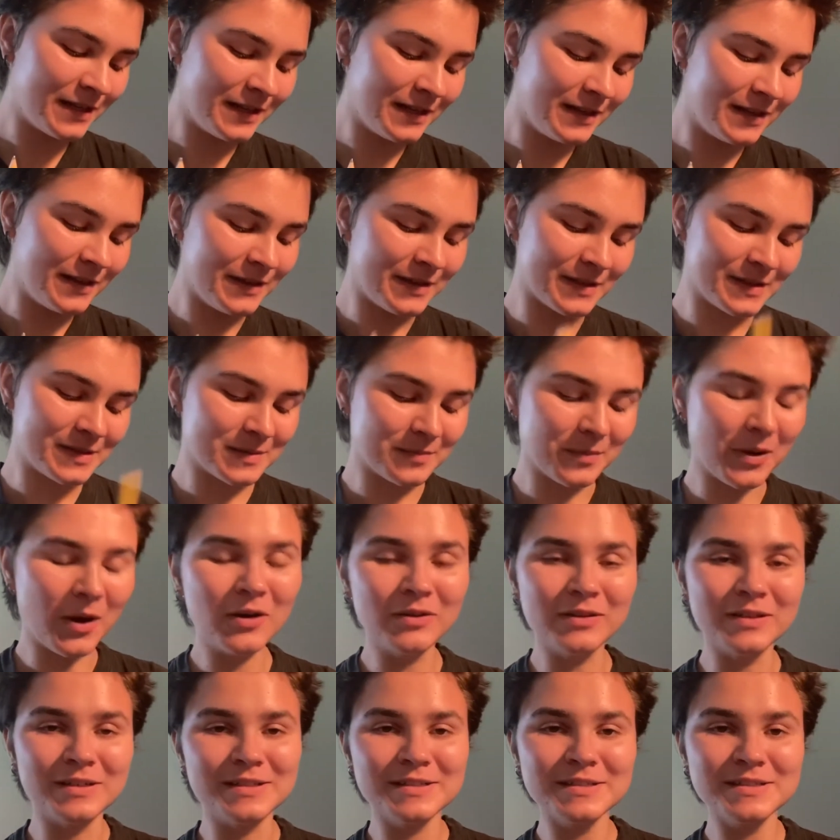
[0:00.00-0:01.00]
The
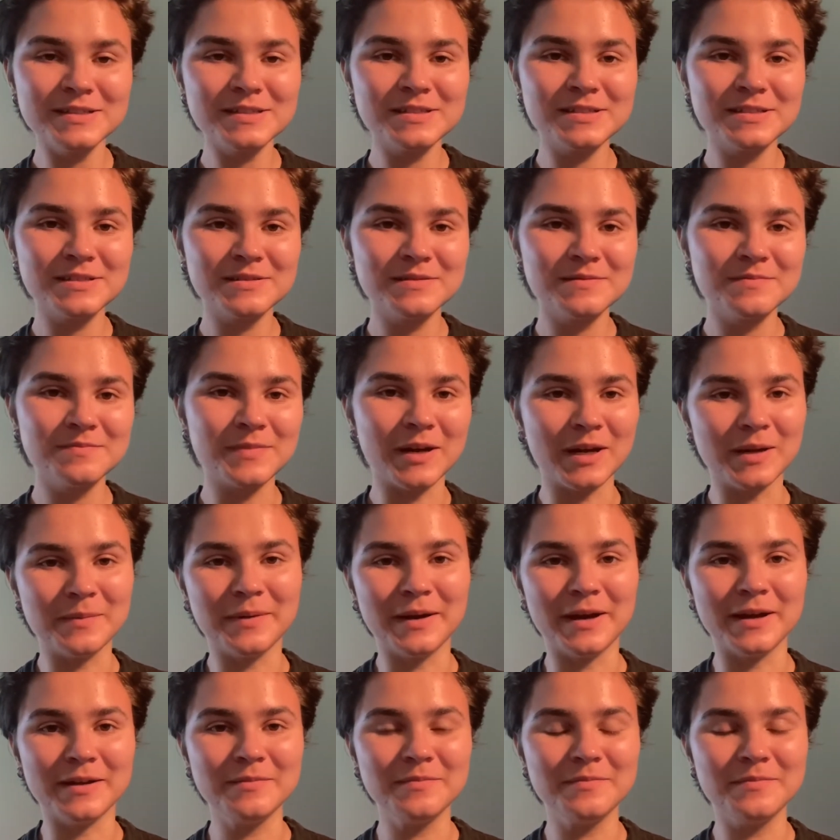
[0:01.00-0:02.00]
smallest
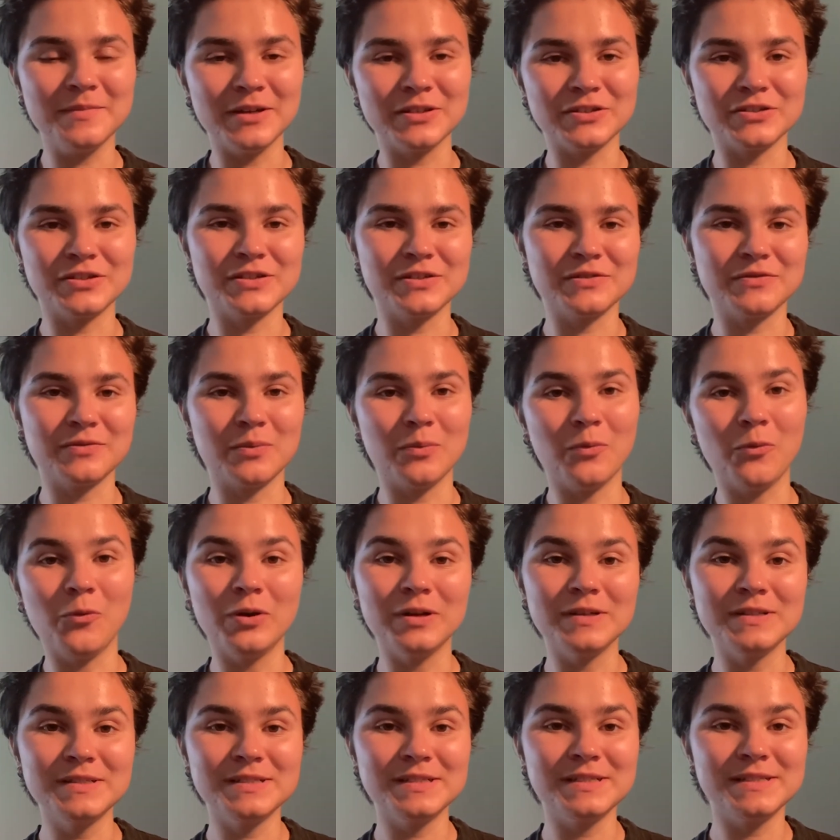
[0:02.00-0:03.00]
pipette measures from
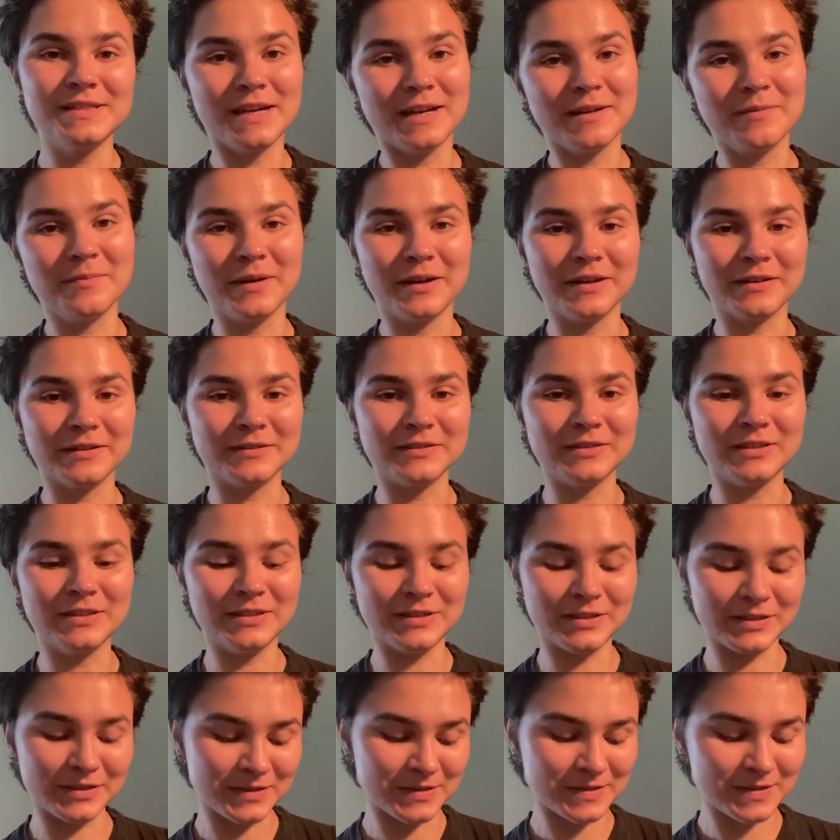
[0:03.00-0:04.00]
1 to 10
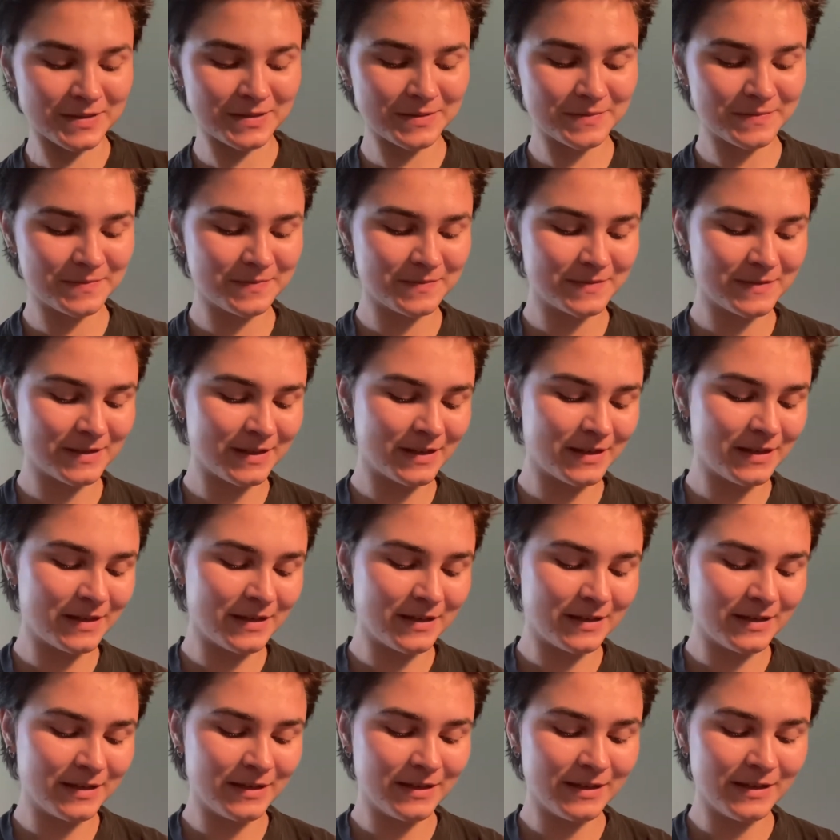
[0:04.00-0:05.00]
microliters.
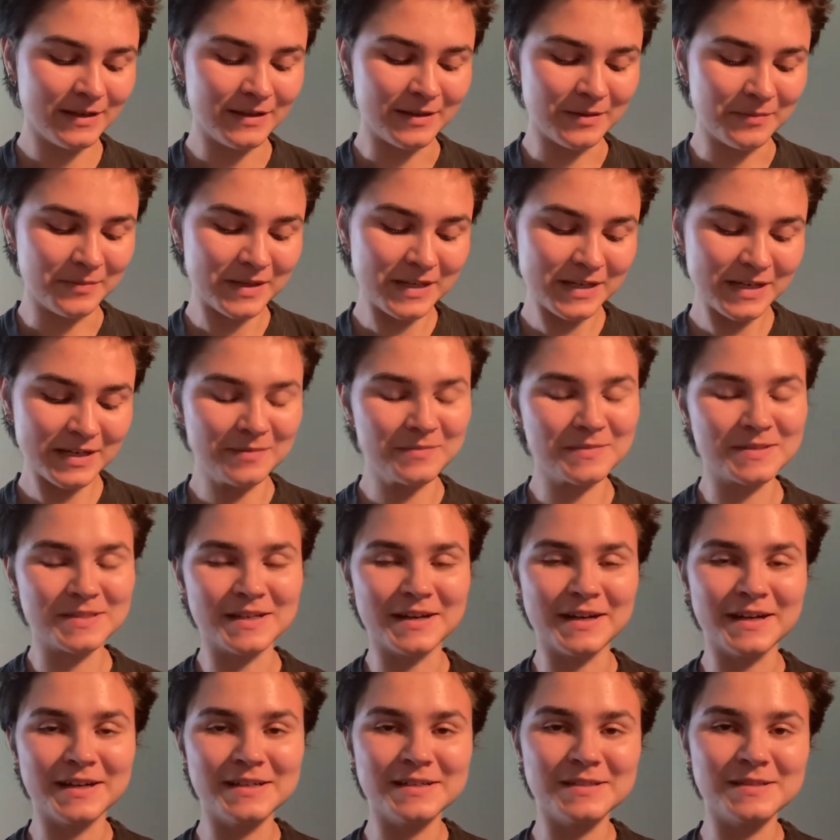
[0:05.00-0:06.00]
The medium
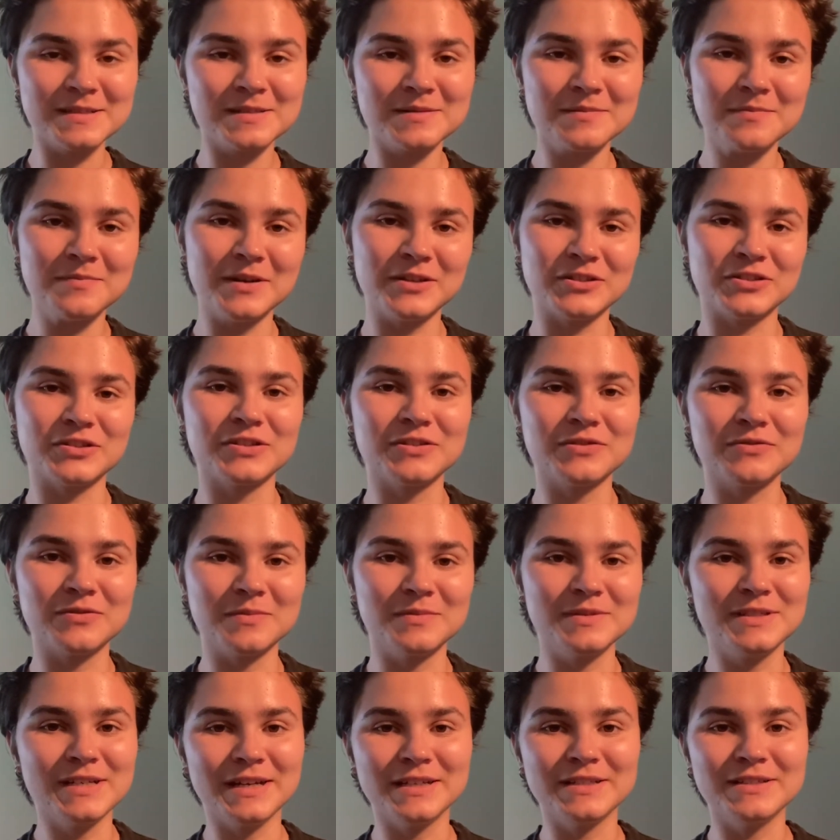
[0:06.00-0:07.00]
size measures from
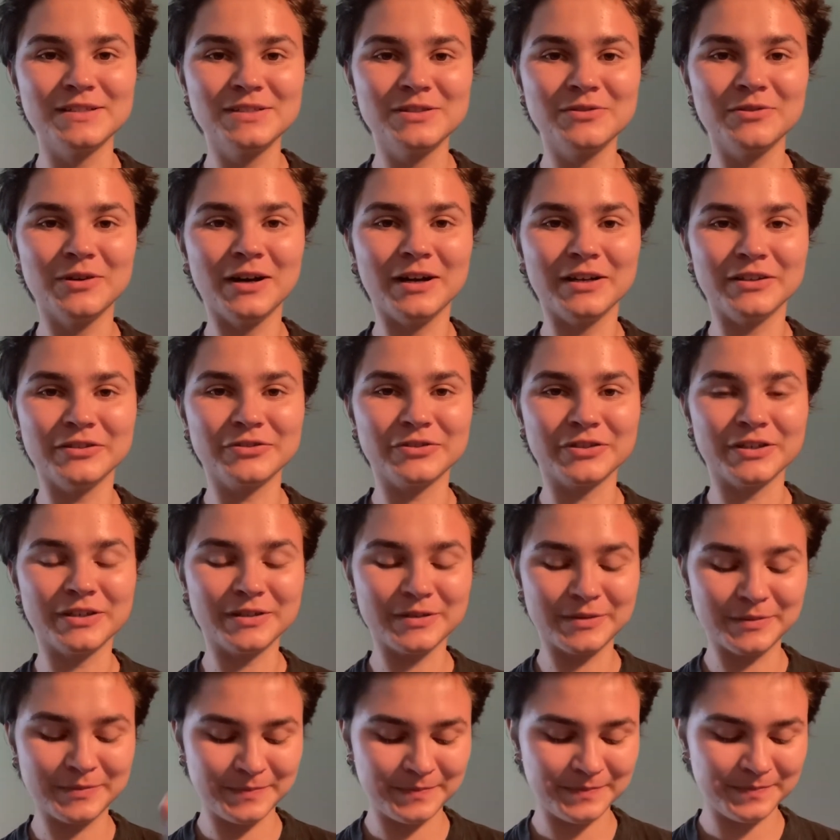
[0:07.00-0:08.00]
10 to 100.
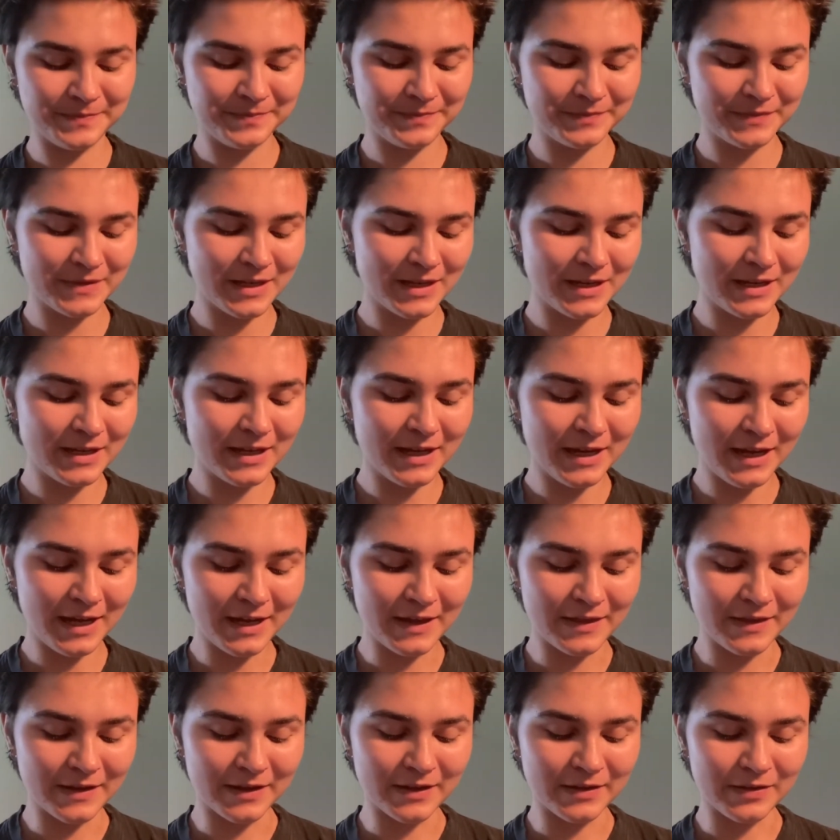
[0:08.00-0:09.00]

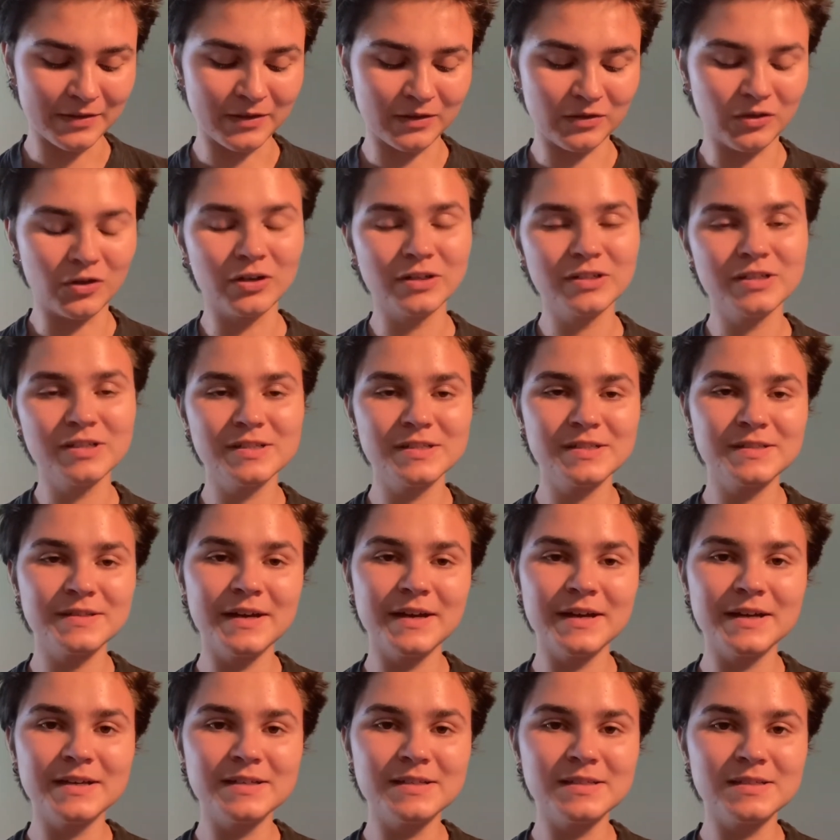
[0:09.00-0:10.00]
And then the largest
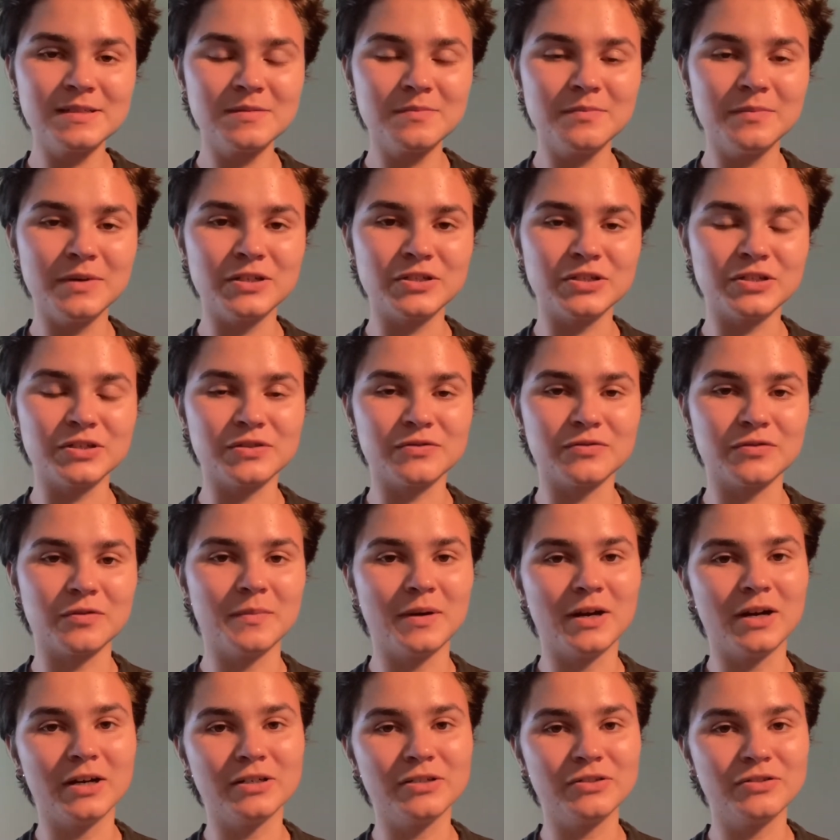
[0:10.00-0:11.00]
size measures from
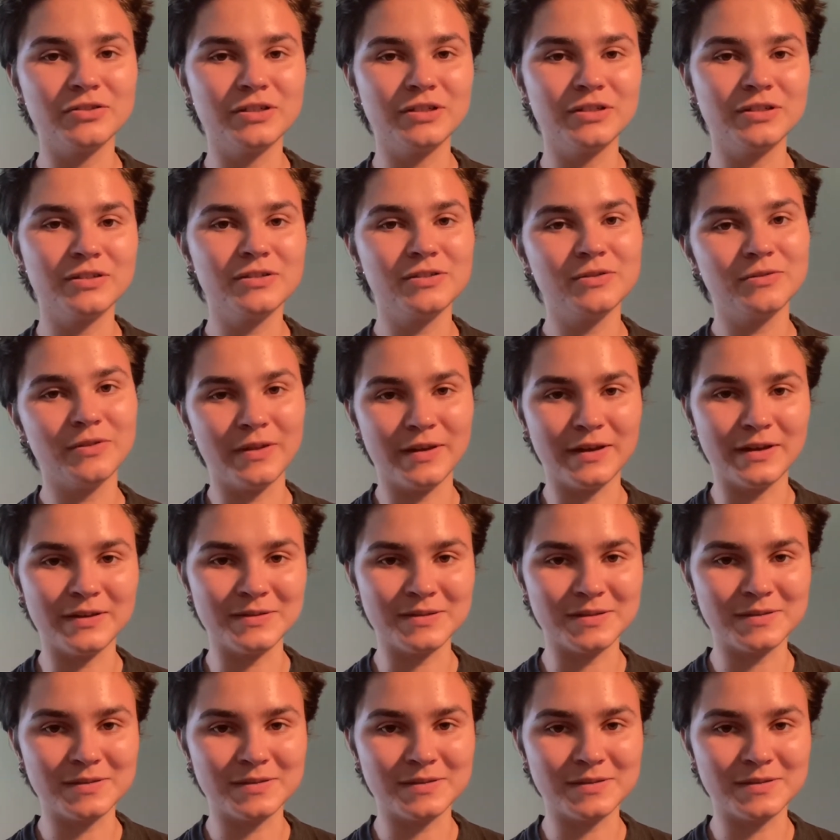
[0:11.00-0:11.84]
100 to 1,000